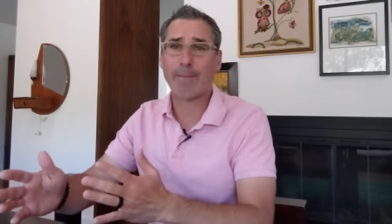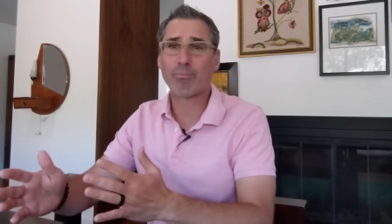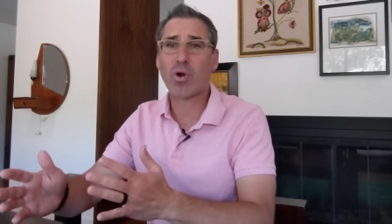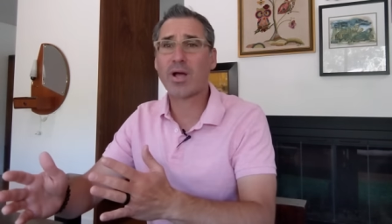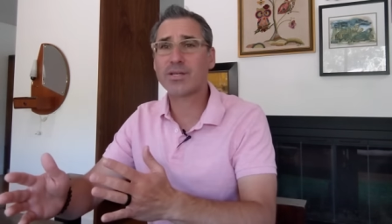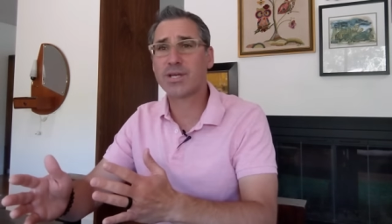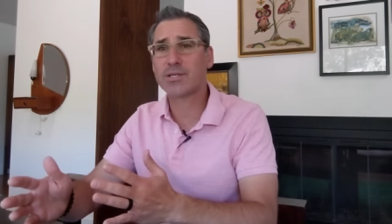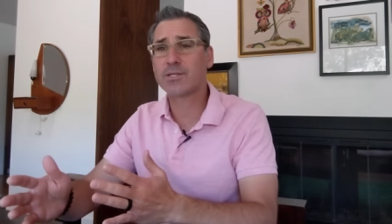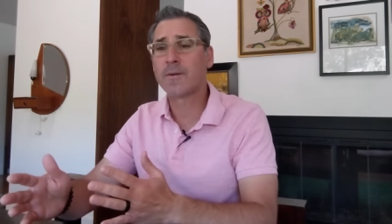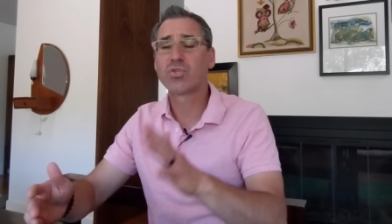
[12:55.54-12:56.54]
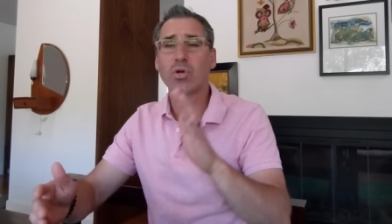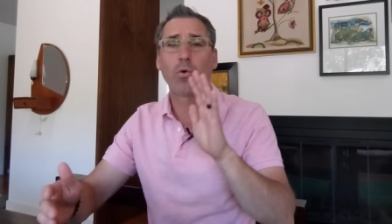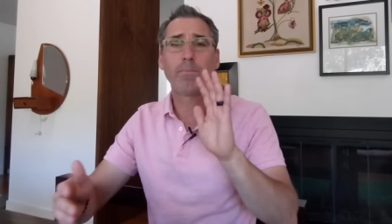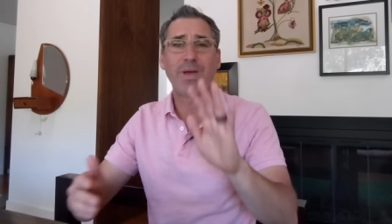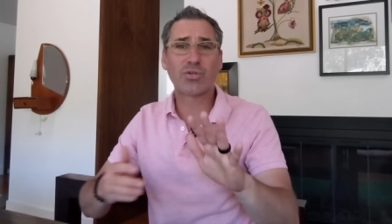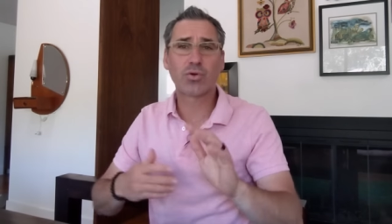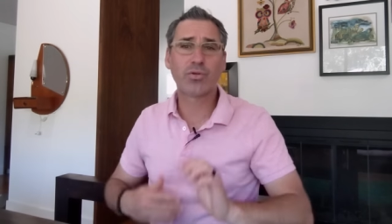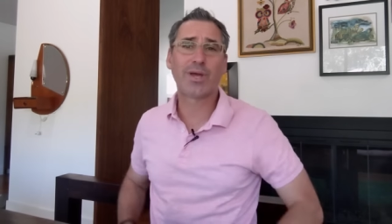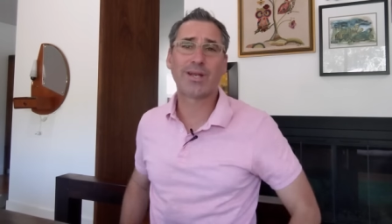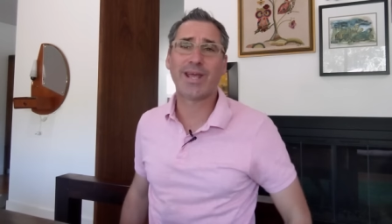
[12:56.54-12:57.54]
that process. So make sure
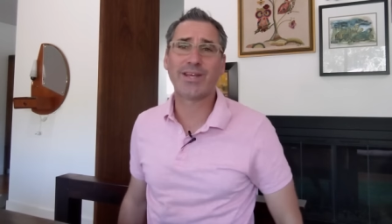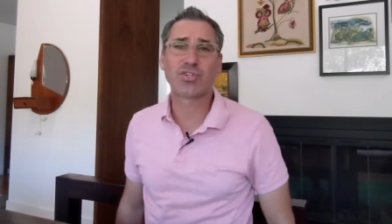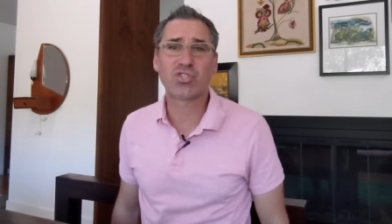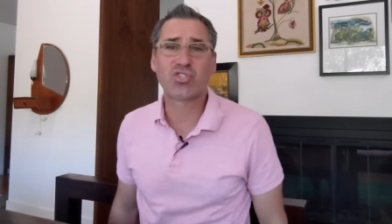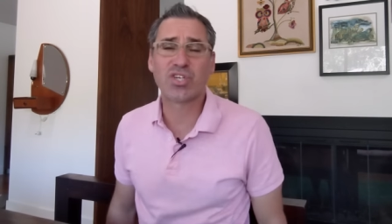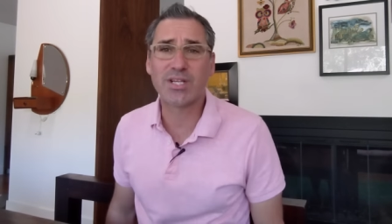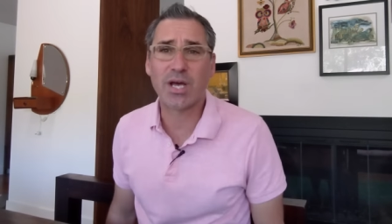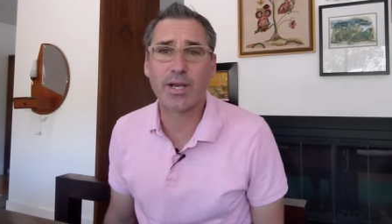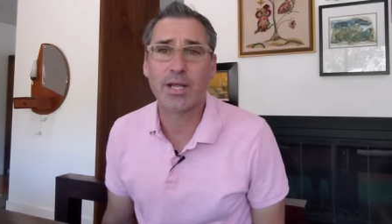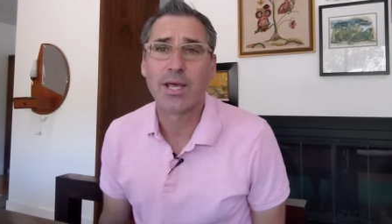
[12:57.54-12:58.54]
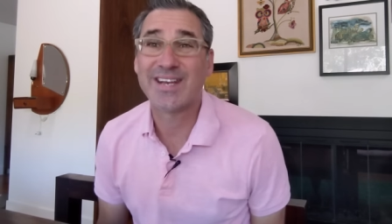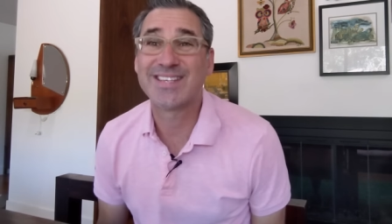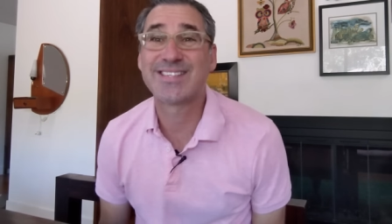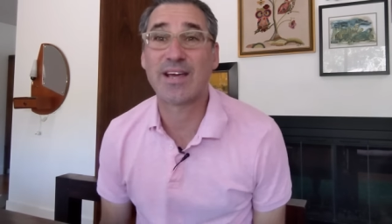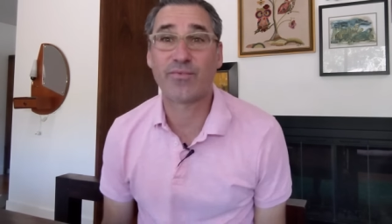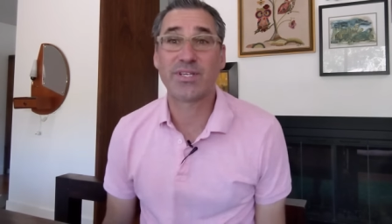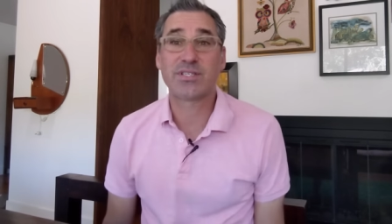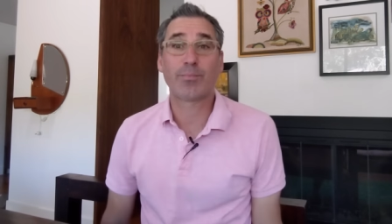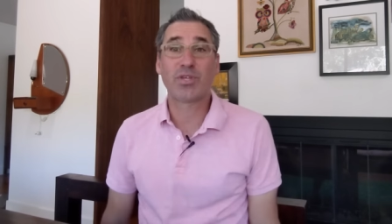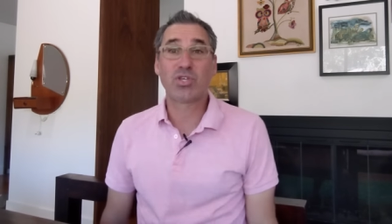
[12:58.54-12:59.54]
you get an HSG done. That is definitely
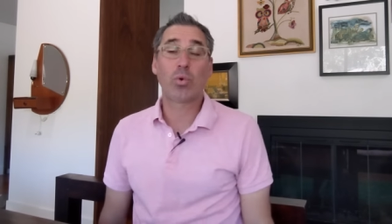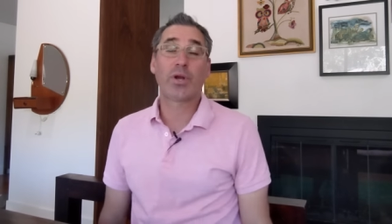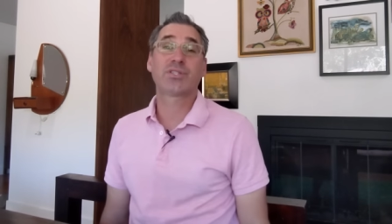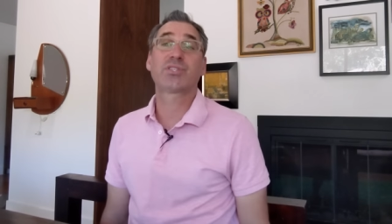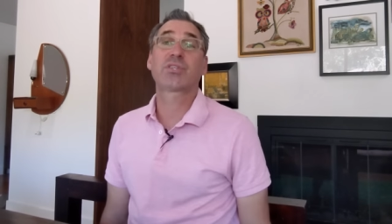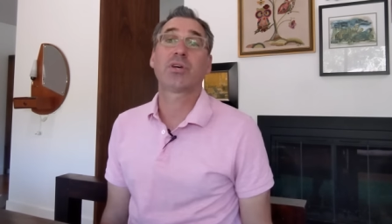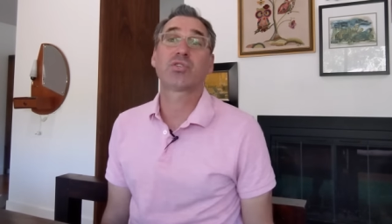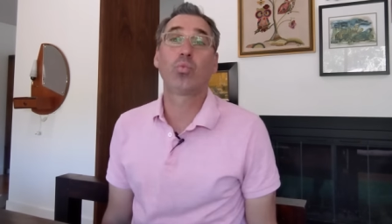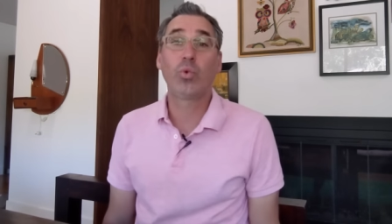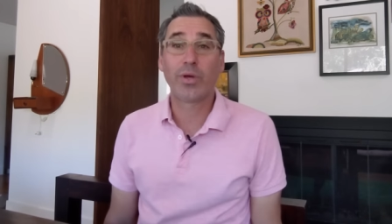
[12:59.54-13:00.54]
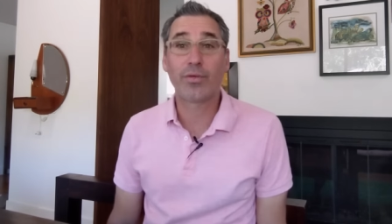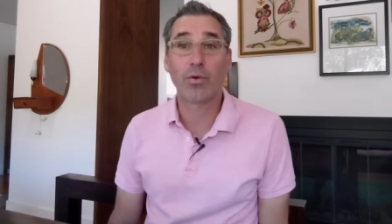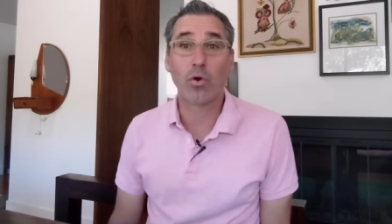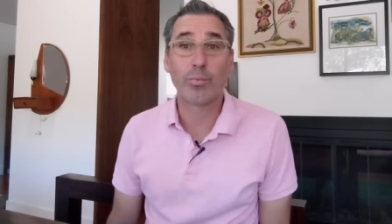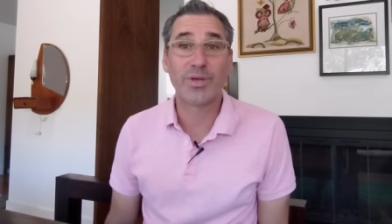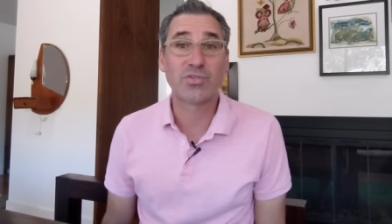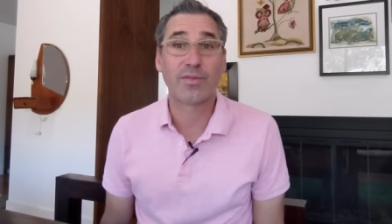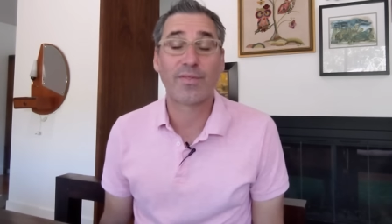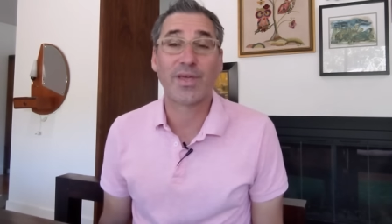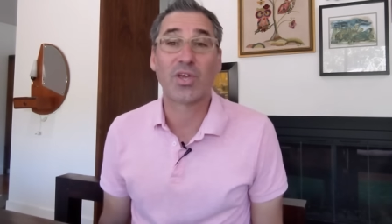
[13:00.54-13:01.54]
something you want to discuss with your OB so
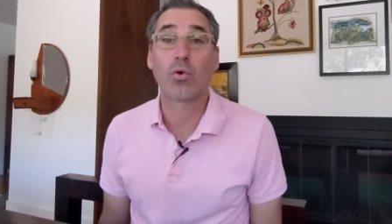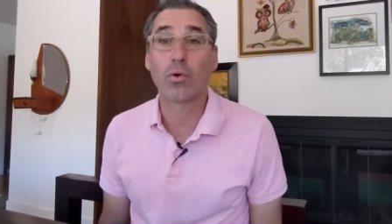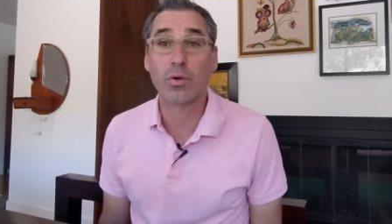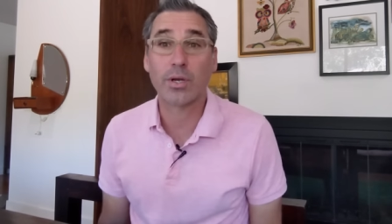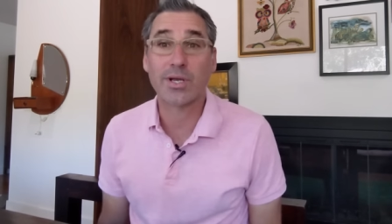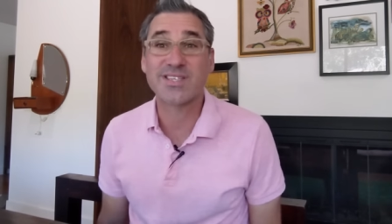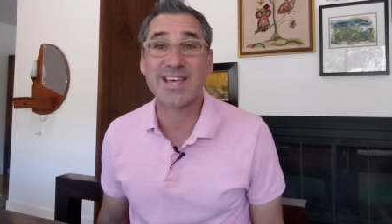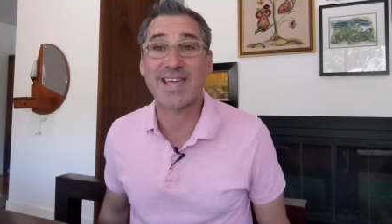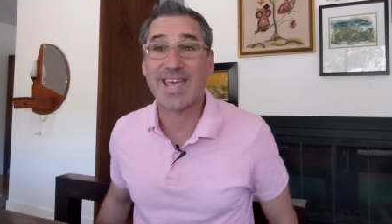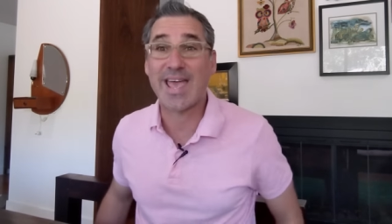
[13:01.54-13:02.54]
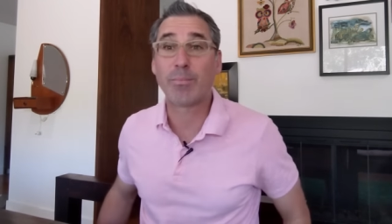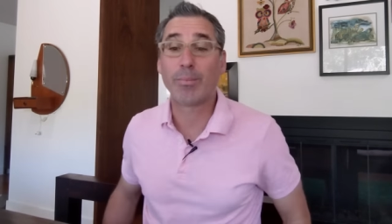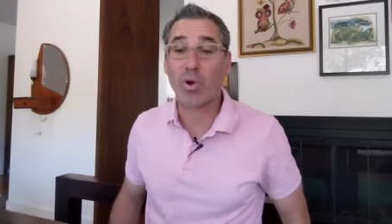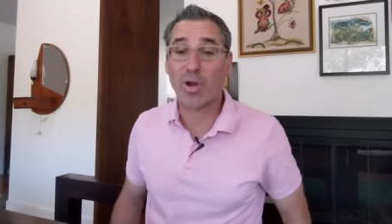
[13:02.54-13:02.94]
that they can order it, because that can be